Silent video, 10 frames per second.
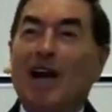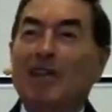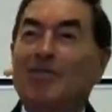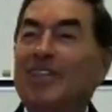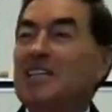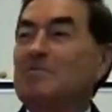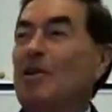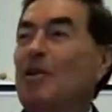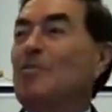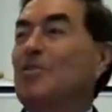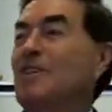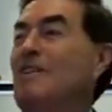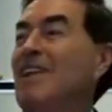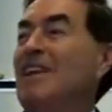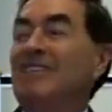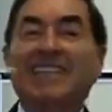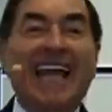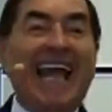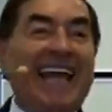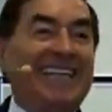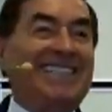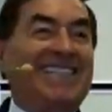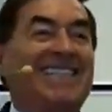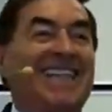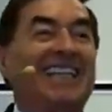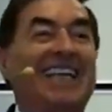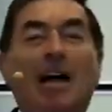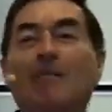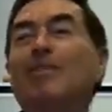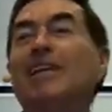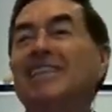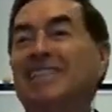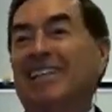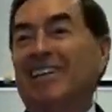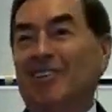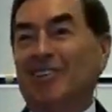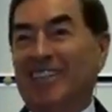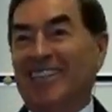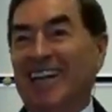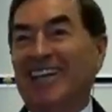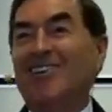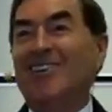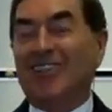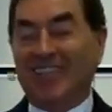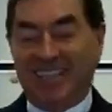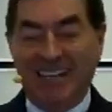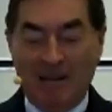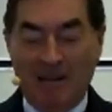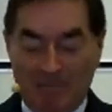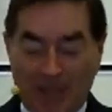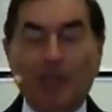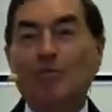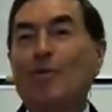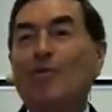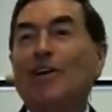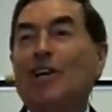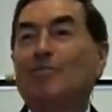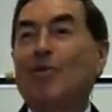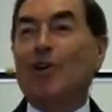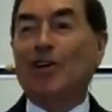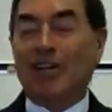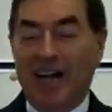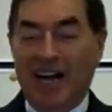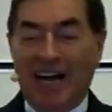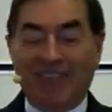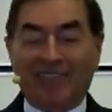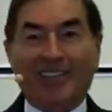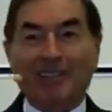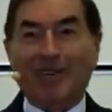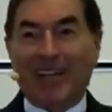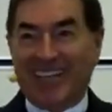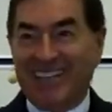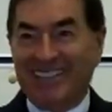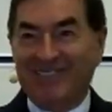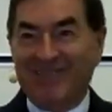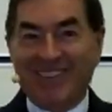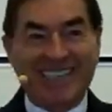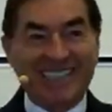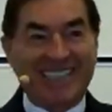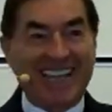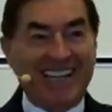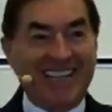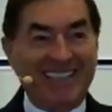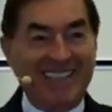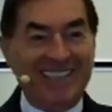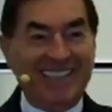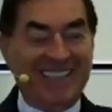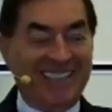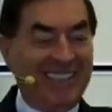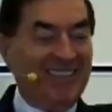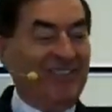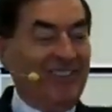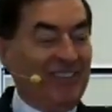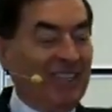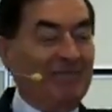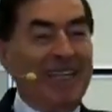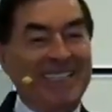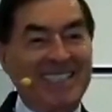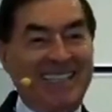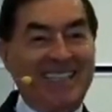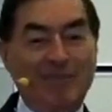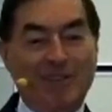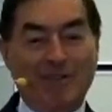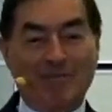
They spend almost days standing up, listening to it, and learning. But we will learn more after the break. Let's take uh, 15 minutes, and then we'll come back.